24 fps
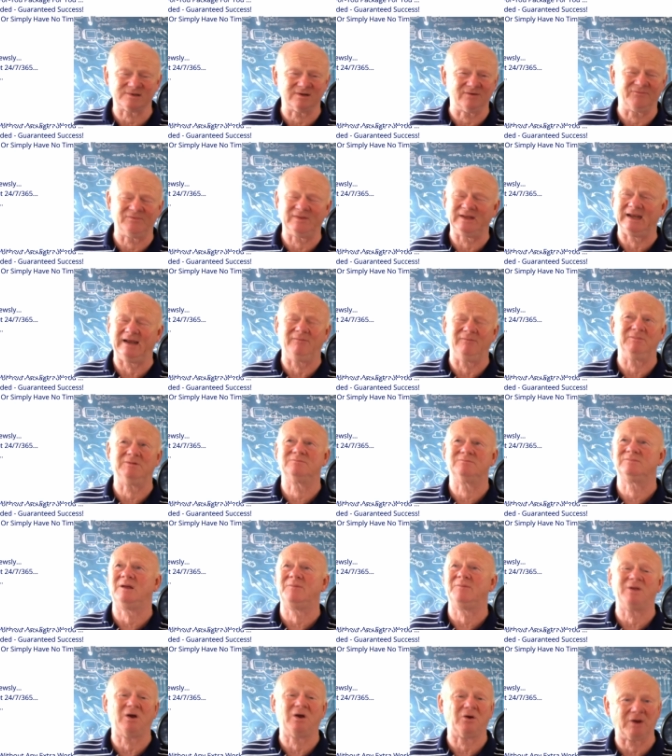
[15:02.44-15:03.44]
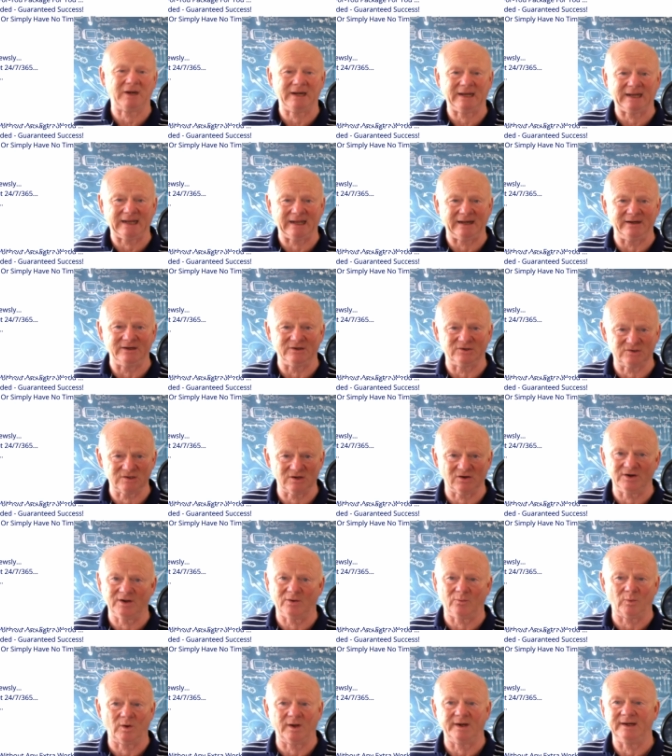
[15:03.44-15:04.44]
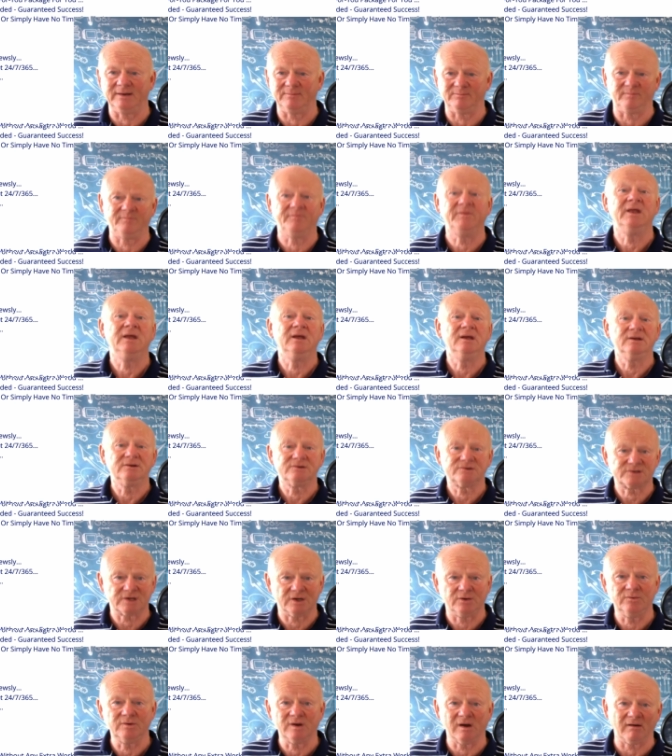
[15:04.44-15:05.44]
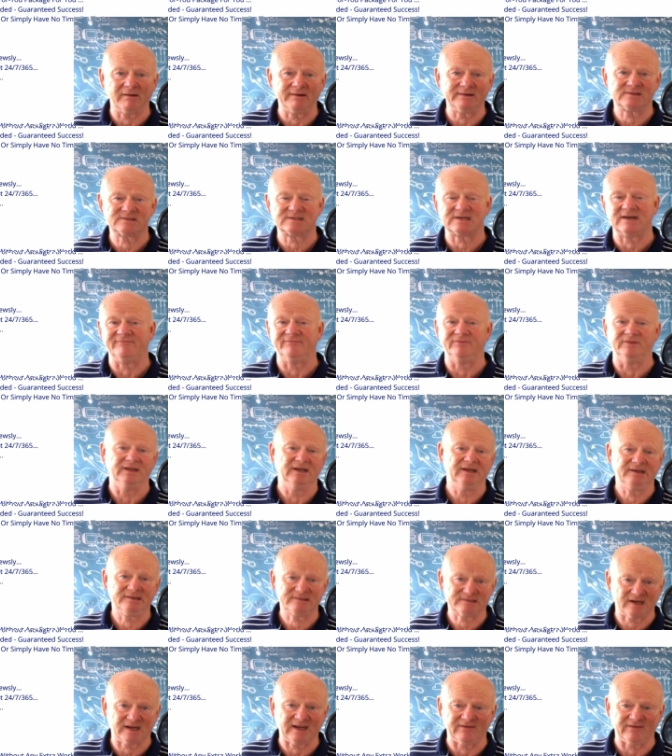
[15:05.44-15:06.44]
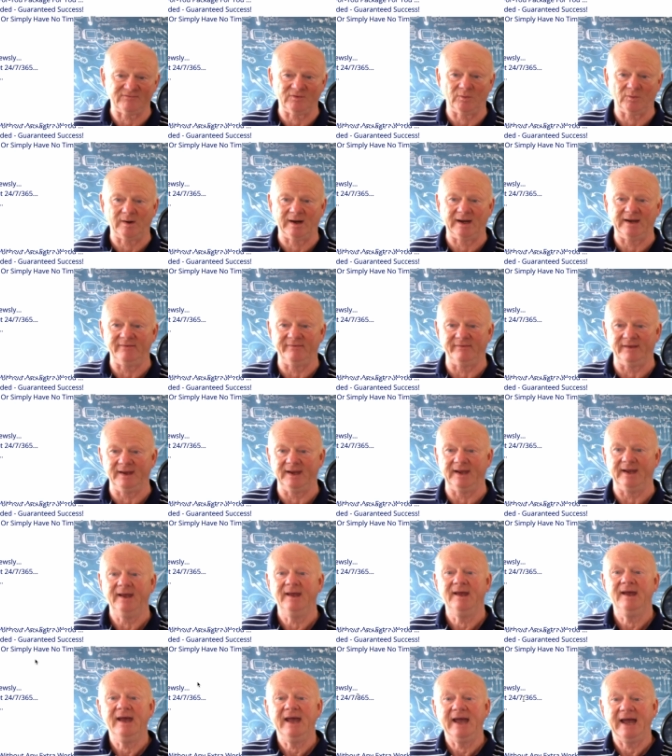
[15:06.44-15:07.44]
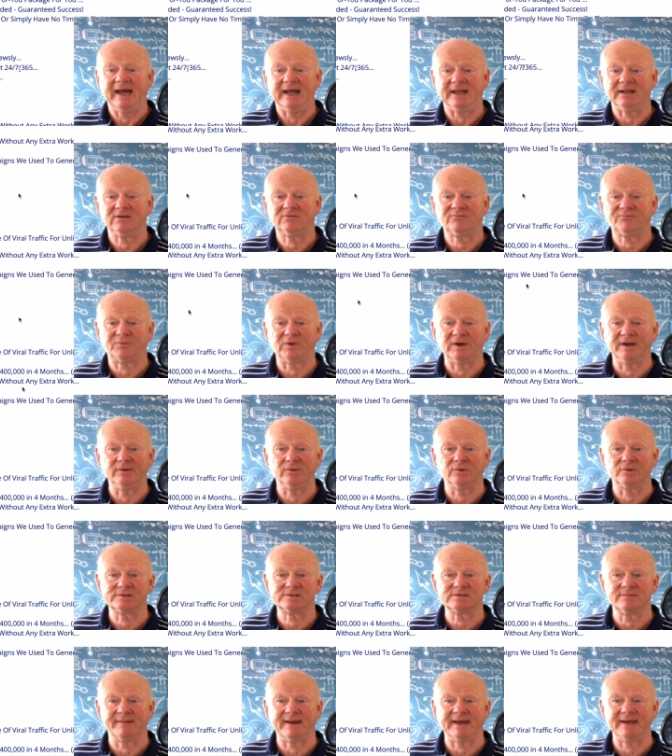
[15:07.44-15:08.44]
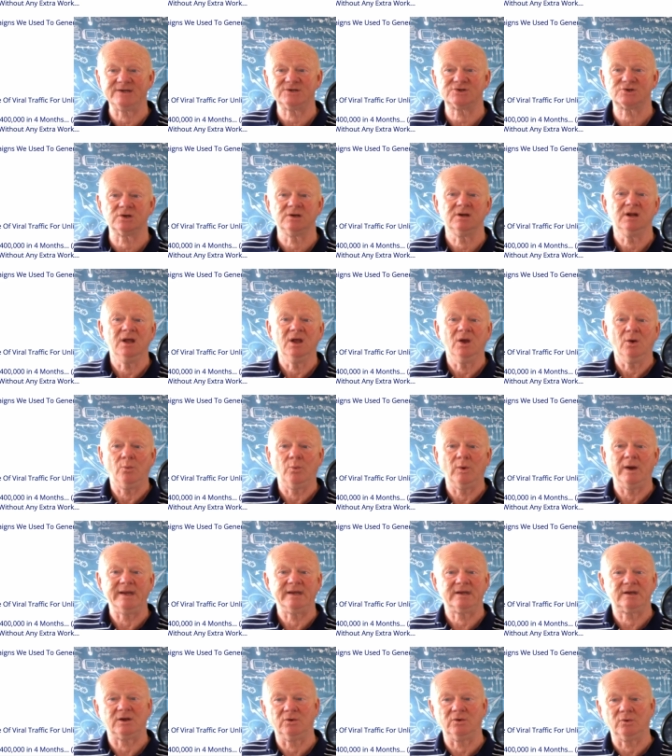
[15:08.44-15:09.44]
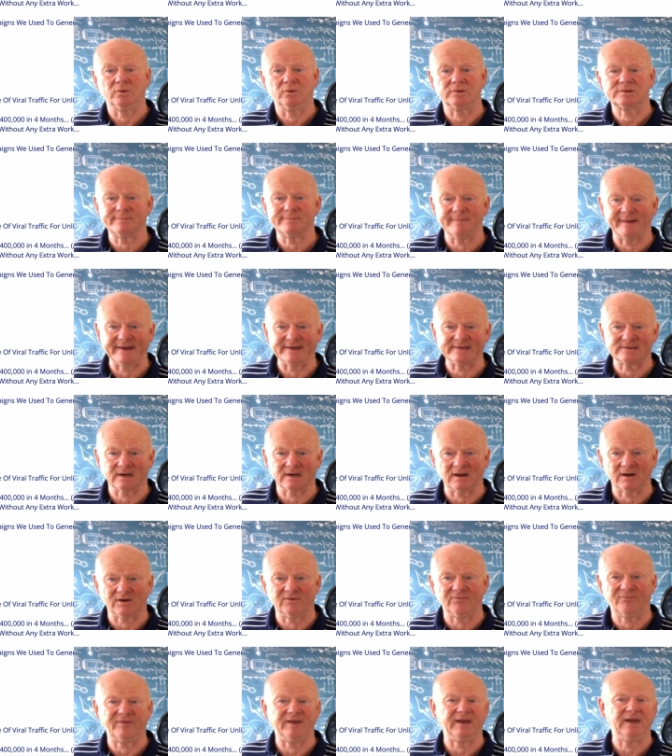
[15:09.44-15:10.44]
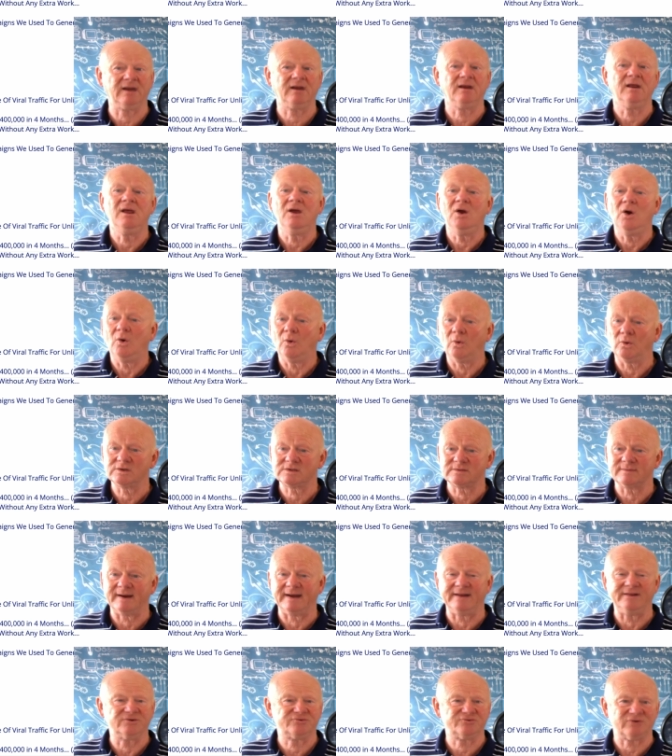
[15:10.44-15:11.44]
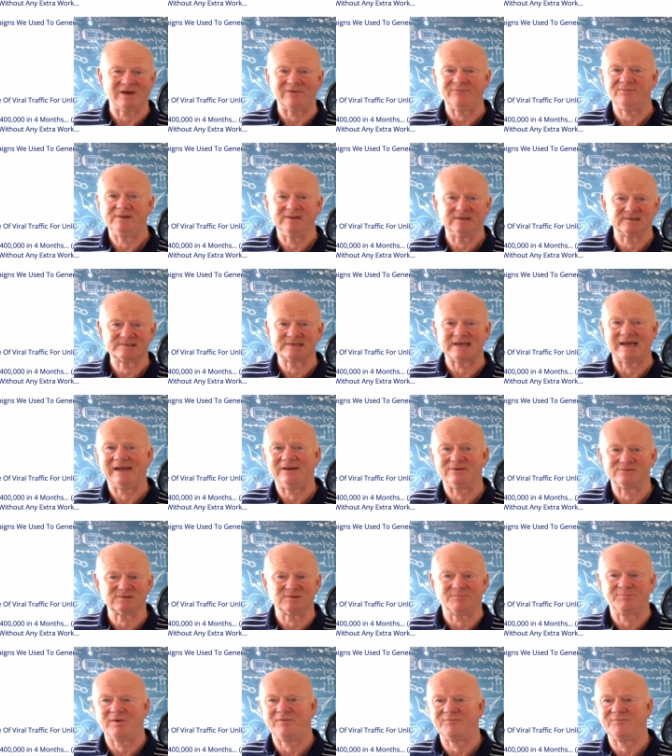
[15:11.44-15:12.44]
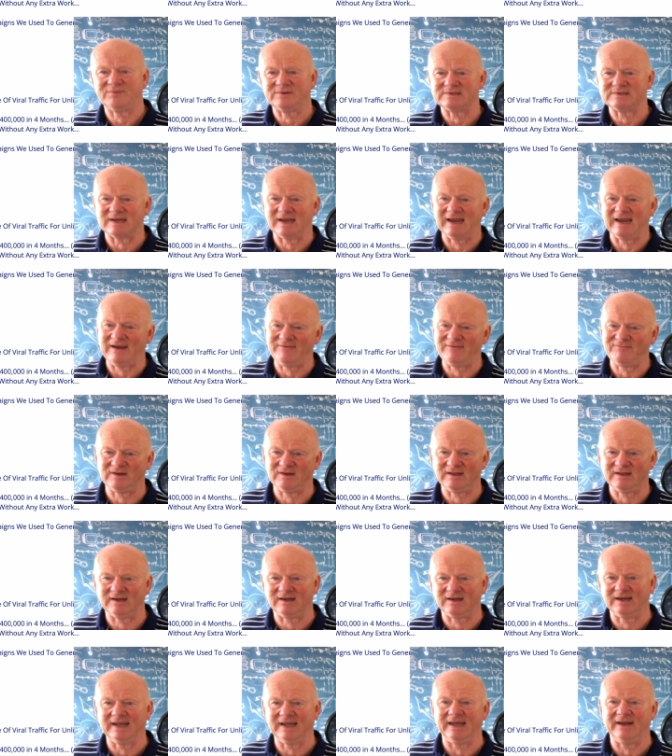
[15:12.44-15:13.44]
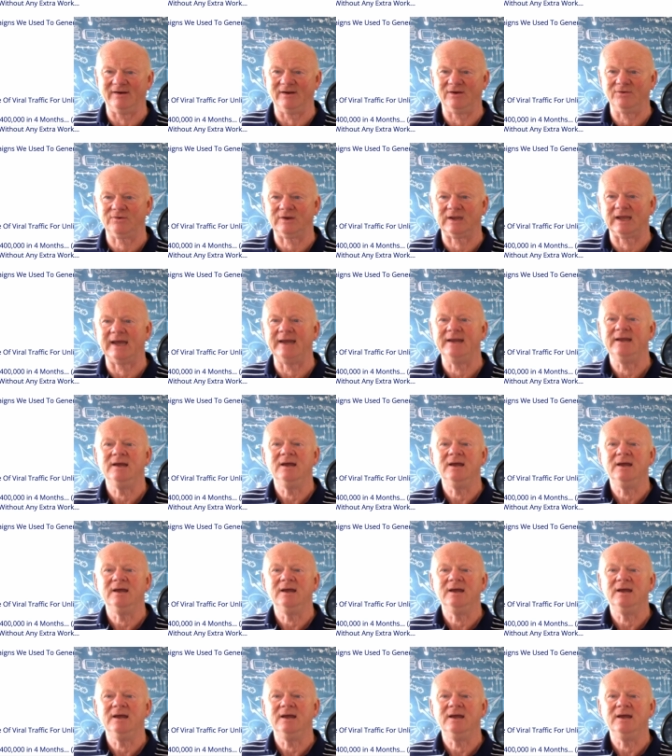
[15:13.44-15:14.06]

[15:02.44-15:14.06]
of the I'm not going to get it done. I want it. 297 it's a giveaway there hands-free automation where you can automate a lot of things automate the traffic the sales the profits everything there okay